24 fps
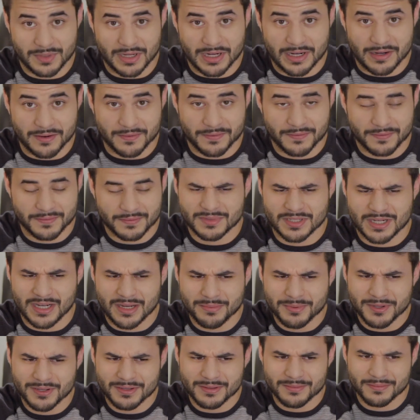off
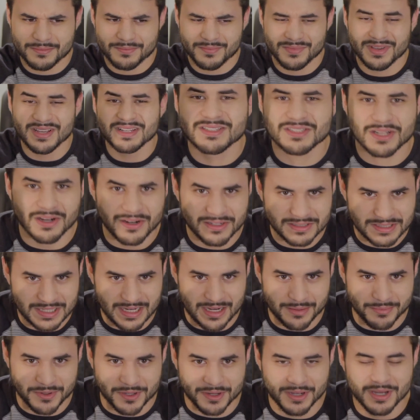topic. It's on
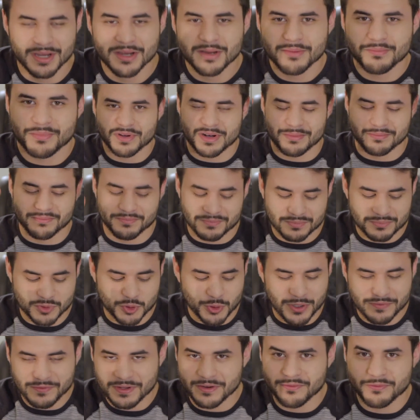topic, but I'm
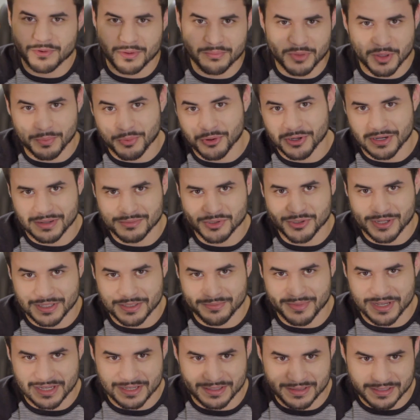drifting from the point I'm trying
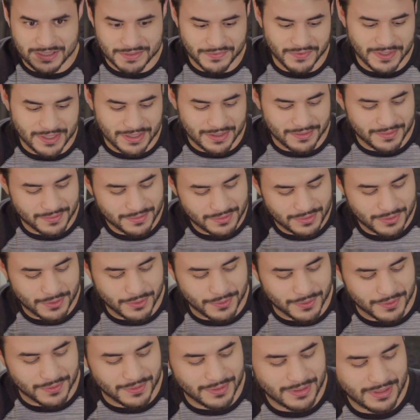to make in this video.
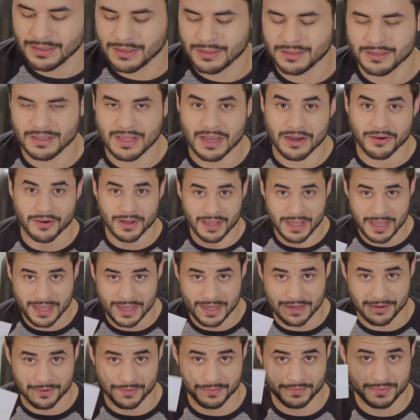Cool. Now,
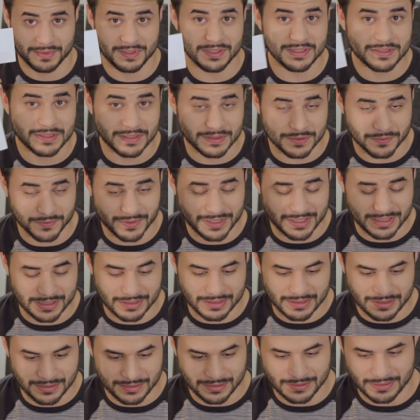how? This is
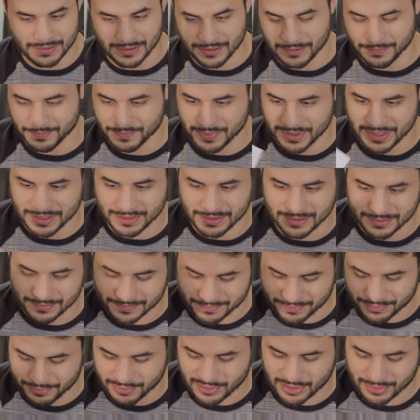really gonna be
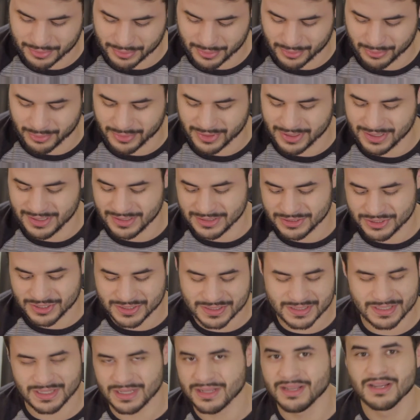
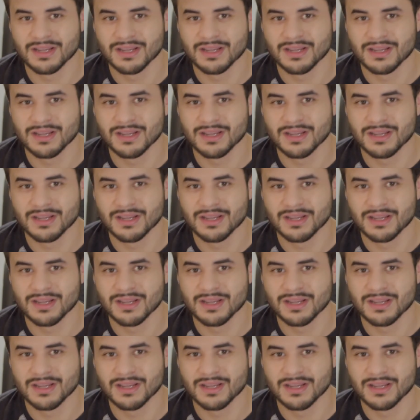just like